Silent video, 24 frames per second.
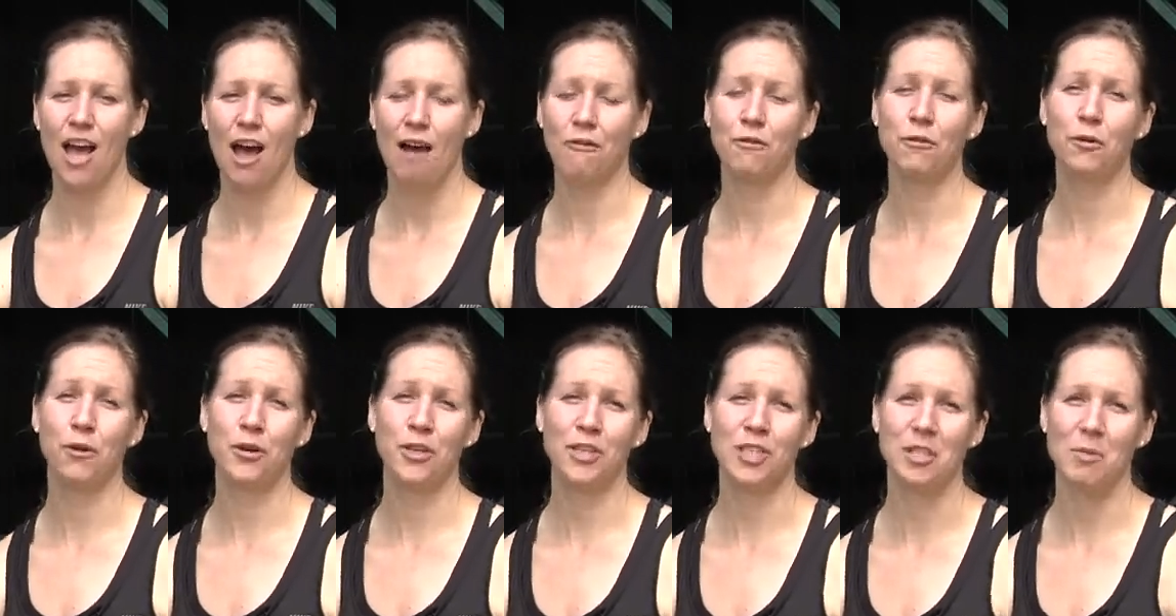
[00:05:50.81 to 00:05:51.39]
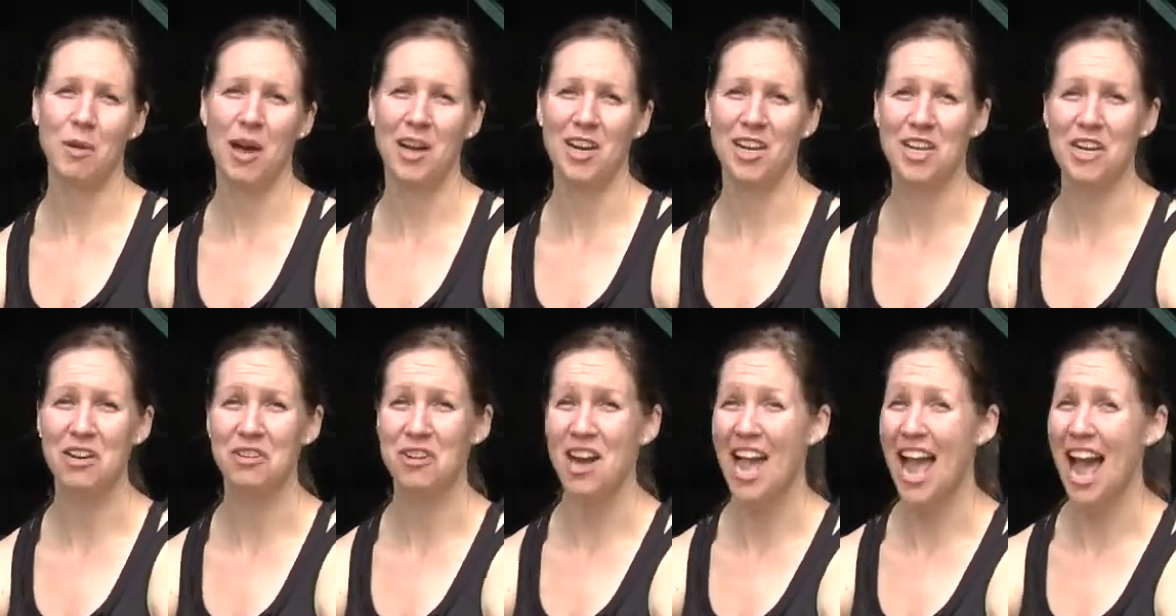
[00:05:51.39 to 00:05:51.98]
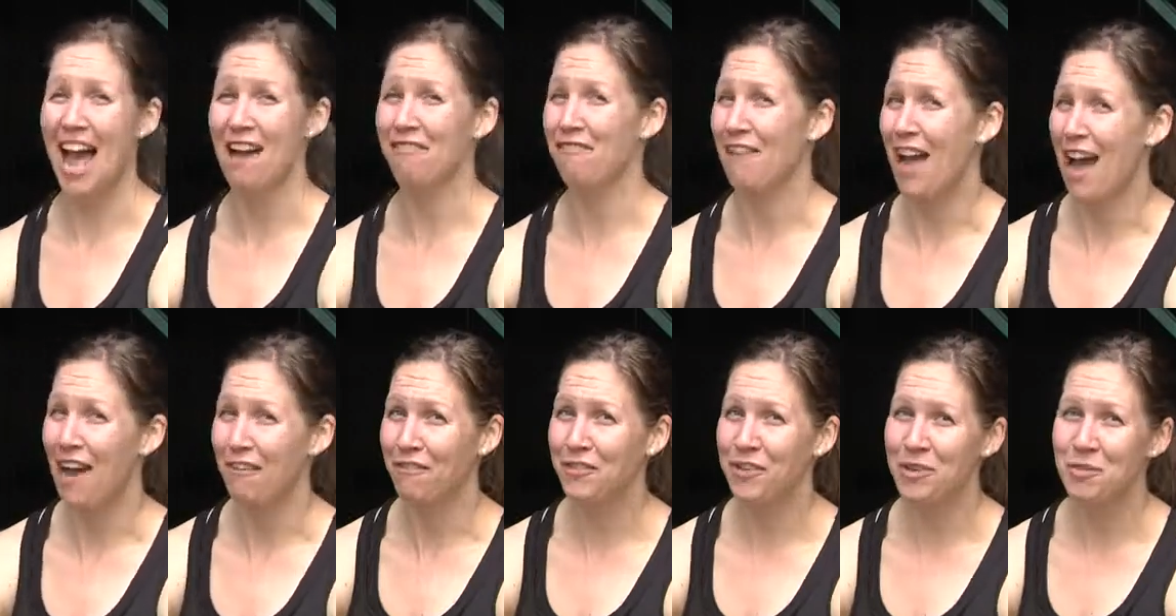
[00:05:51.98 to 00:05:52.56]
Of course, about a year and a half
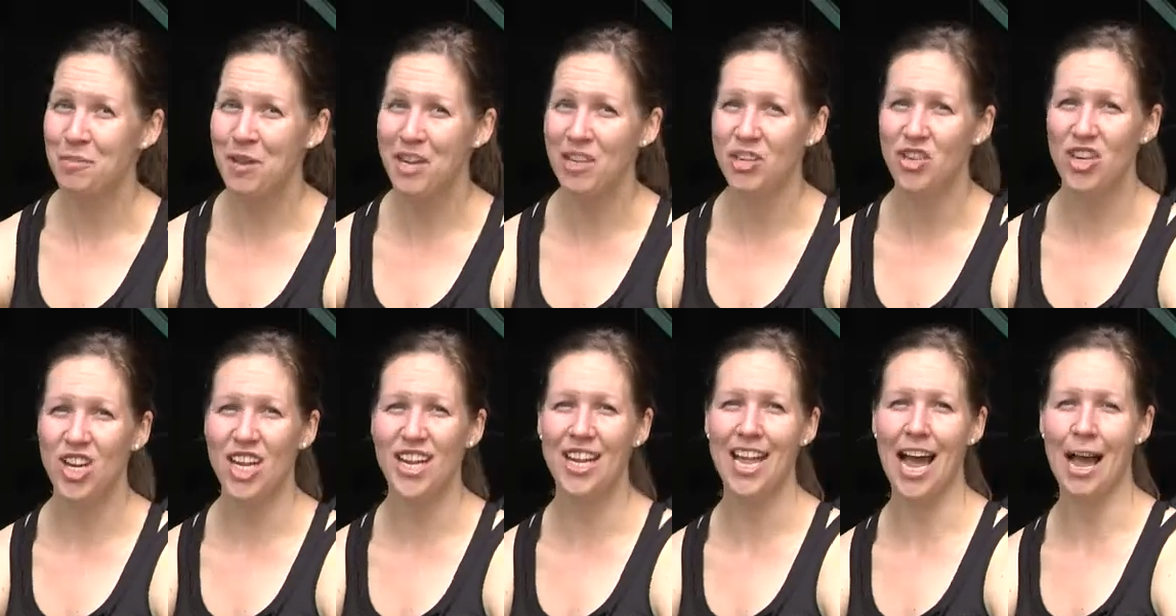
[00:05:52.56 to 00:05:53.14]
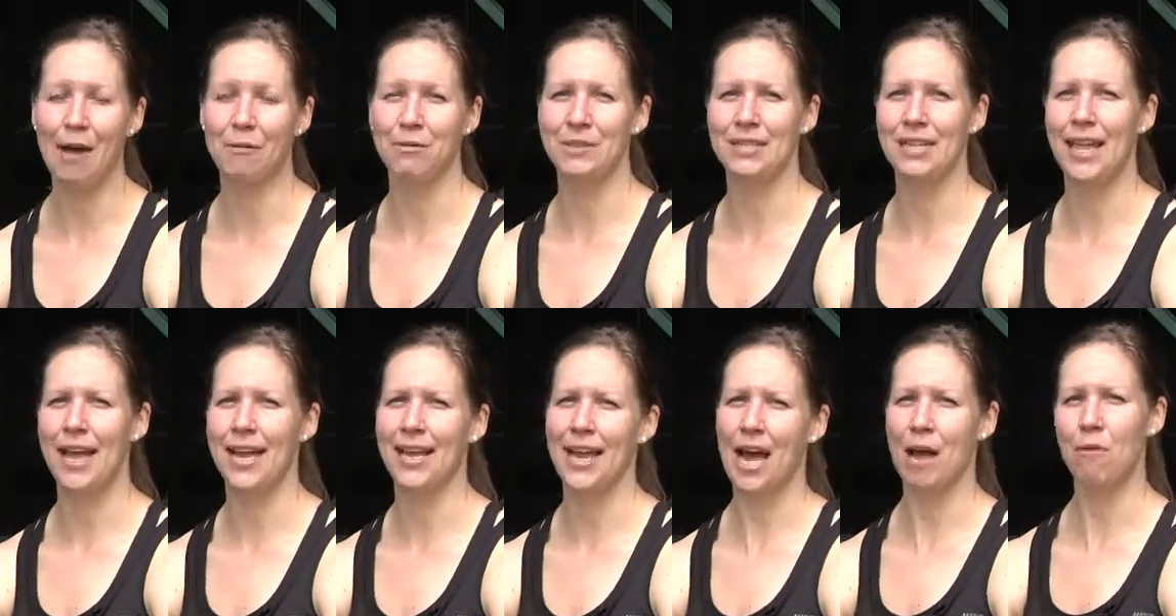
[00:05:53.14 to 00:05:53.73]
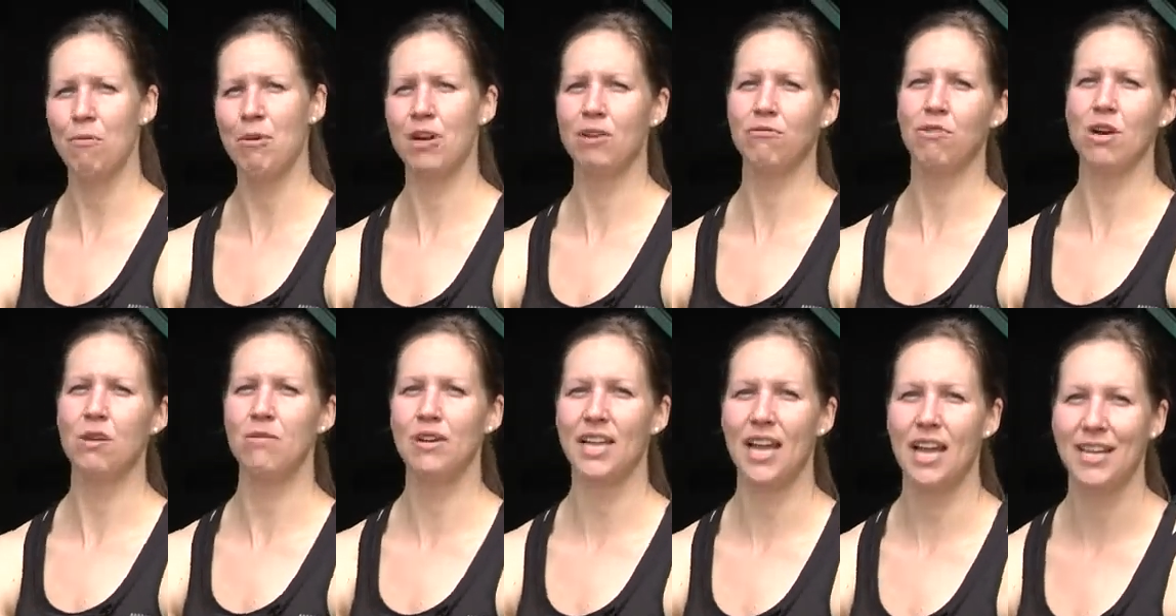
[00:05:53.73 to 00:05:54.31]
after Beijing, I was like, I want to
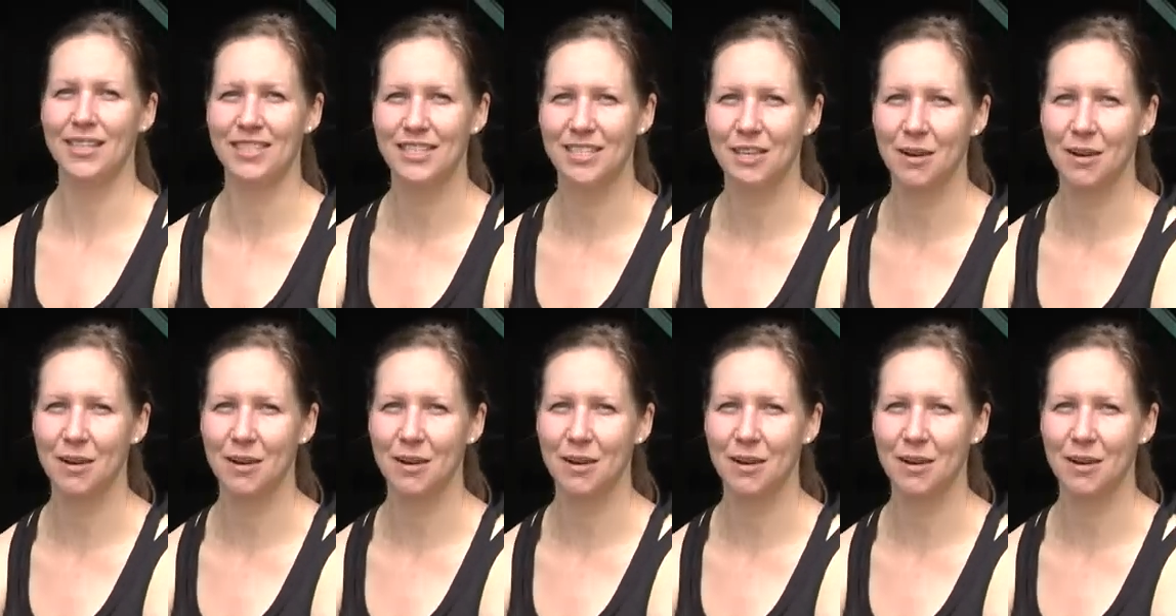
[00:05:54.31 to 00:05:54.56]
row again.